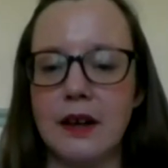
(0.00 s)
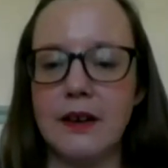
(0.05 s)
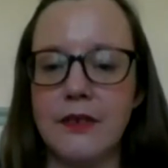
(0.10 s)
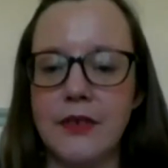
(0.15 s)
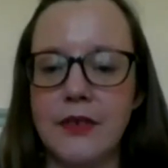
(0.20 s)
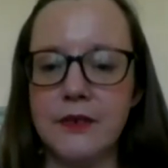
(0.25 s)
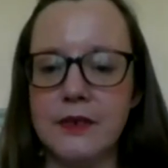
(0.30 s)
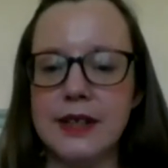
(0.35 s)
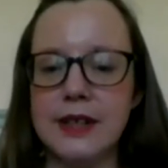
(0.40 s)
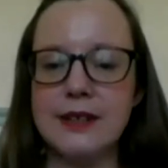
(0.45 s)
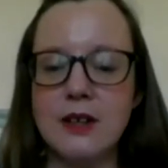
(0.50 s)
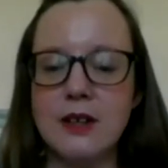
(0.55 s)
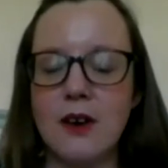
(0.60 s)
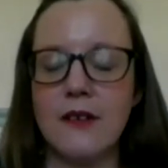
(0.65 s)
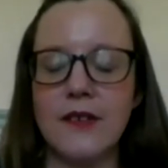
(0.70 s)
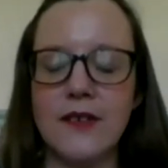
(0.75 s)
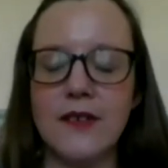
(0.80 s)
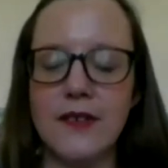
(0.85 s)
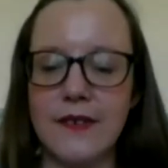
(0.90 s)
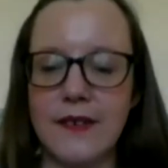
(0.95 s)
three
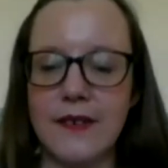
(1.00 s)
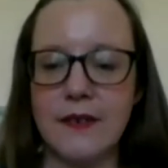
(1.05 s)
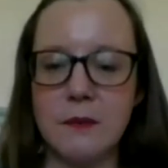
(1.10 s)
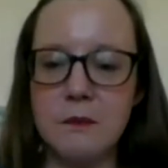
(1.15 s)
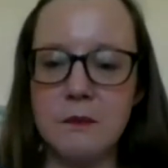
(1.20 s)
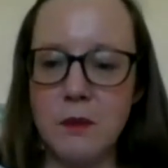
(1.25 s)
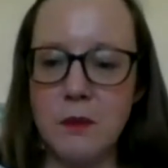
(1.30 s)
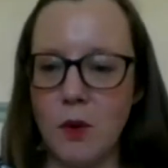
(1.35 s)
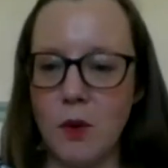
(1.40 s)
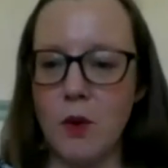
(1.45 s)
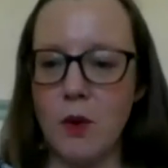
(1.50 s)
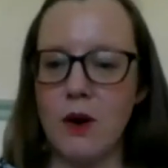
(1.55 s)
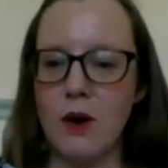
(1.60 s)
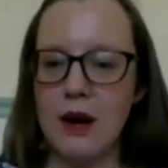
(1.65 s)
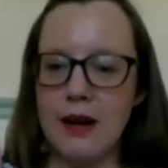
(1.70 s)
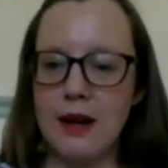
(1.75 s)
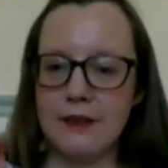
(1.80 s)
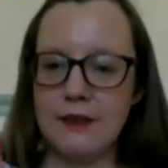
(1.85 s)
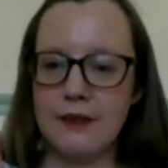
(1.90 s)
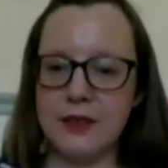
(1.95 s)
dots that says more.
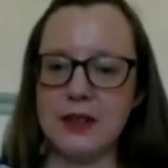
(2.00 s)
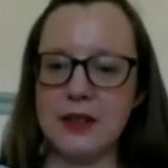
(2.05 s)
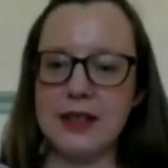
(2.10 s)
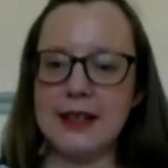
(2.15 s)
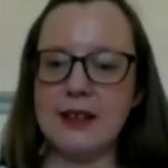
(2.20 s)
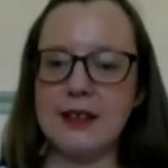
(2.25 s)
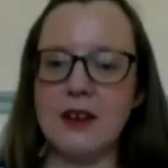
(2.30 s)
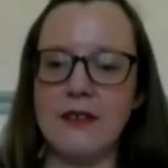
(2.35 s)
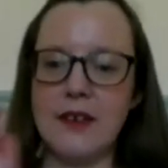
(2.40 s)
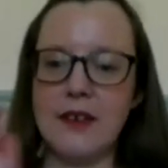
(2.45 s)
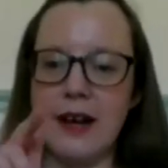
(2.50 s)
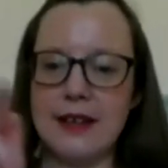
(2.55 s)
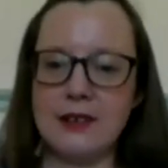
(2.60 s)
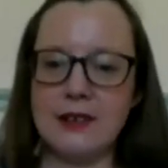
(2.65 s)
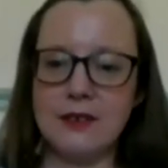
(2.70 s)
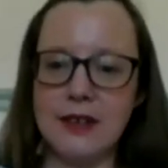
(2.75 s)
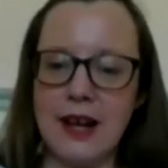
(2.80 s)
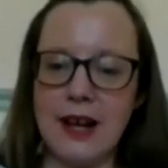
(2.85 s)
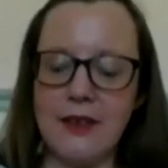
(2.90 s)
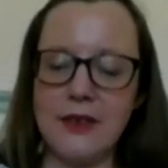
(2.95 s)
If you click on that,
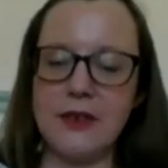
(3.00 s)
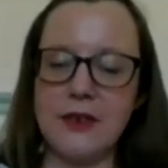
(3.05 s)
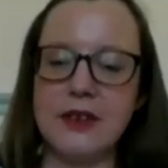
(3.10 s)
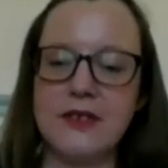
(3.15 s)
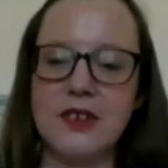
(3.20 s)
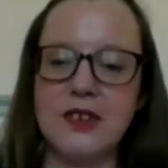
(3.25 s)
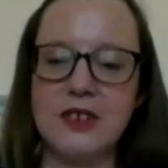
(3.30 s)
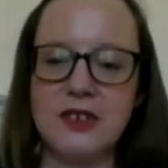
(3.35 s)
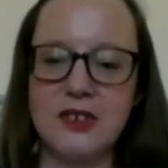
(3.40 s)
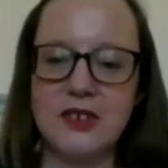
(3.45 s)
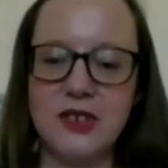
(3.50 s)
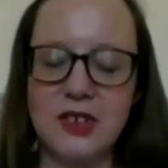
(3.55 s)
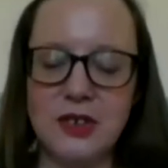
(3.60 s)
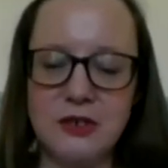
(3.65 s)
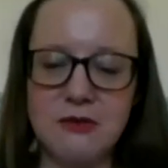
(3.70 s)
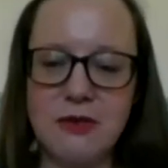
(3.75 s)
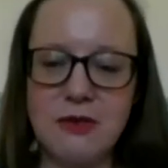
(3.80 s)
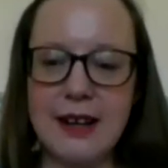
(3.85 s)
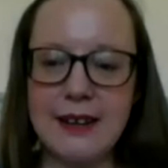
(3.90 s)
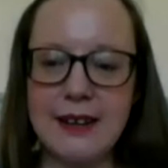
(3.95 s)
you'll get through to
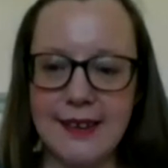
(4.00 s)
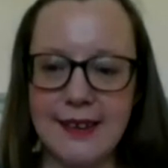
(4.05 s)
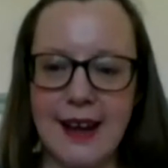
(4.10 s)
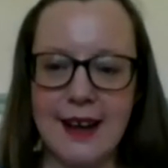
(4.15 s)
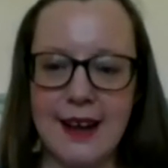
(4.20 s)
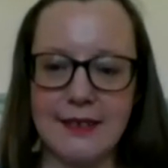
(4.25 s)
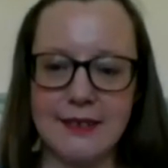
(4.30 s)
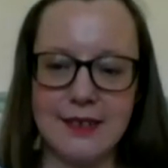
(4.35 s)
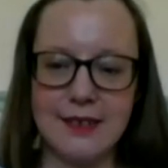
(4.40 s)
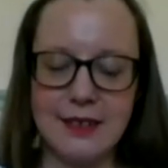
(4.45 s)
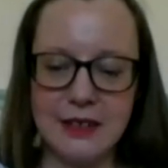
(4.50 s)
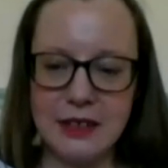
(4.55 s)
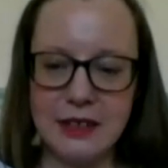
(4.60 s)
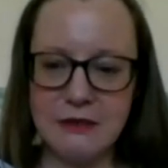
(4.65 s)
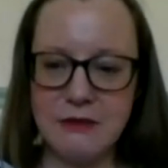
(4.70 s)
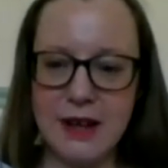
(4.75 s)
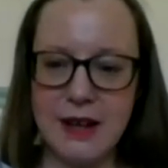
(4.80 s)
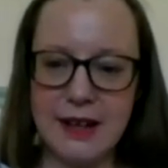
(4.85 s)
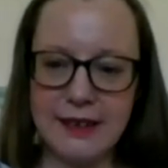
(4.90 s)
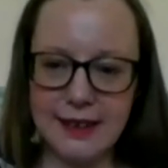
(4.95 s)
raise hand, and you
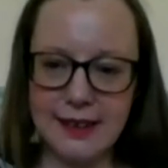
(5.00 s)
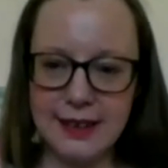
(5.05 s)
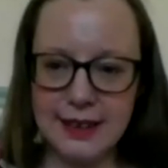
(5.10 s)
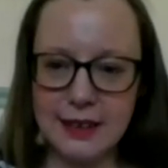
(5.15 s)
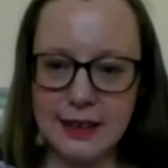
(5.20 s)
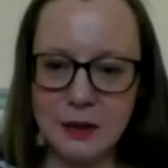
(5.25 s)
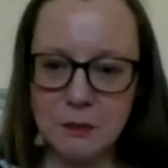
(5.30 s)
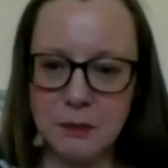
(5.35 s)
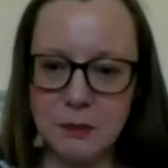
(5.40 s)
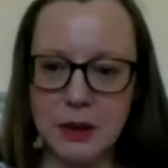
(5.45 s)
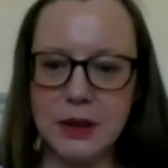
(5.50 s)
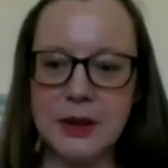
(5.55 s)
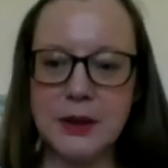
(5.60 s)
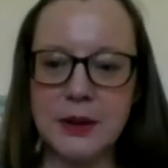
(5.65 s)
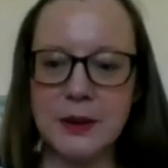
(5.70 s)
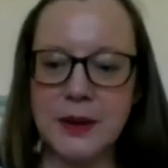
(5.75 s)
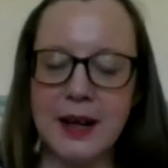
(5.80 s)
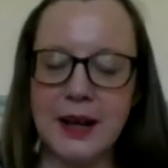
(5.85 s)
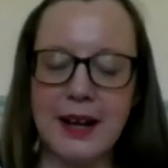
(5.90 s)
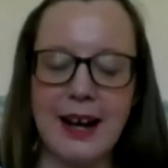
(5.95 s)
raise a little
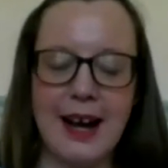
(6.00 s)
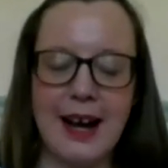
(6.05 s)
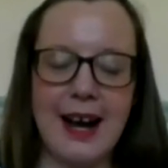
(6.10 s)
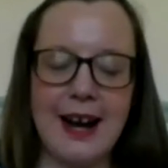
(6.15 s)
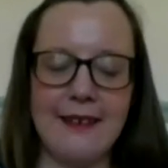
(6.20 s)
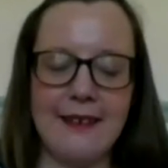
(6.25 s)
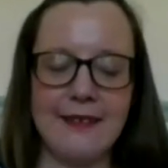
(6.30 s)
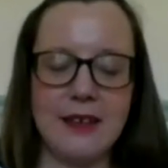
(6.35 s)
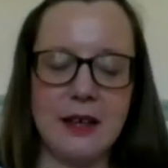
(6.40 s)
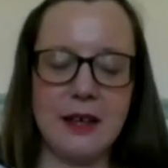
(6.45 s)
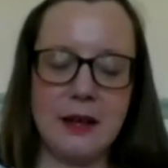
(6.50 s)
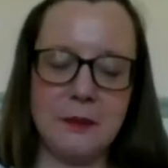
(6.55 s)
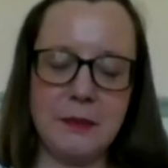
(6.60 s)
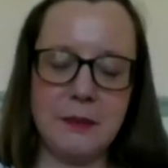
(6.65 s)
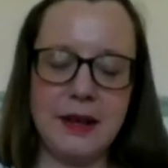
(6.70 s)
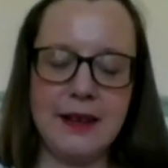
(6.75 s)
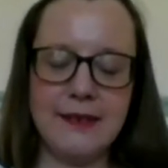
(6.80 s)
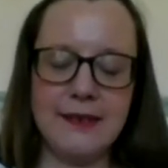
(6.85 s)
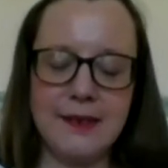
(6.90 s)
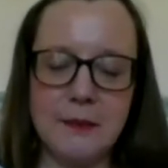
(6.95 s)
blue hand that
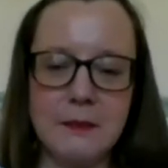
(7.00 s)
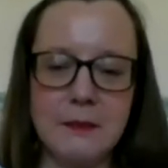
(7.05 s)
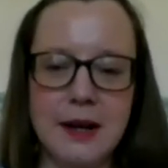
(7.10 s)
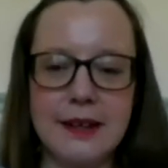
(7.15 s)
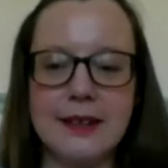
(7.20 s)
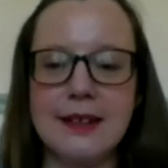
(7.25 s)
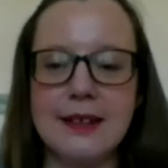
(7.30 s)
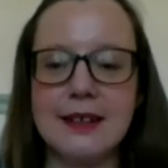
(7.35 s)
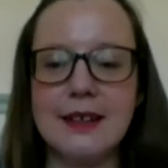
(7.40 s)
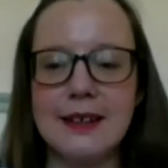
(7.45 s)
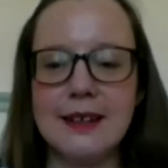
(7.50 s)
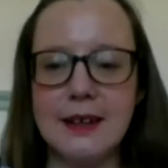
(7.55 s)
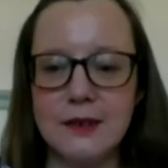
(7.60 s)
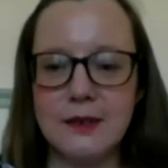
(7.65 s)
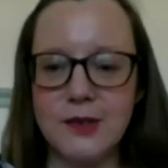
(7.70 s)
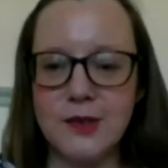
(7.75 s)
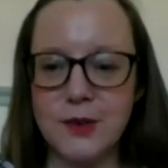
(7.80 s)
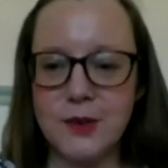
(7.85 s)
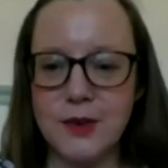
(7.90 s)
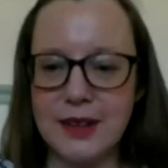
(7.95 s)
appears on mine and
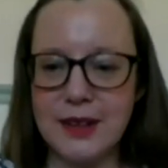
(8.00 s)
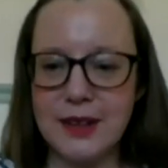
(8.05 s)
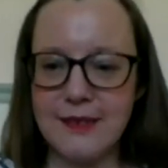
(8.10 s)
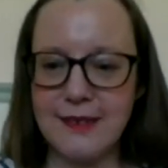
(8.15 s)
Cleo's screen.